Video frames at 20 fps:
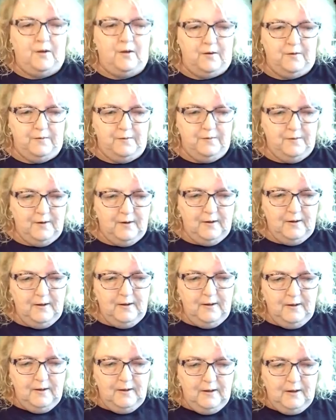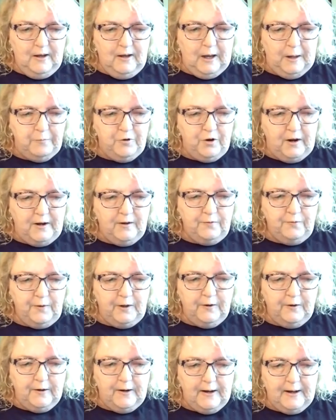So I'm trying to
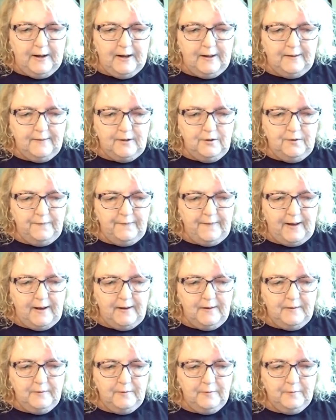figure out how to do that.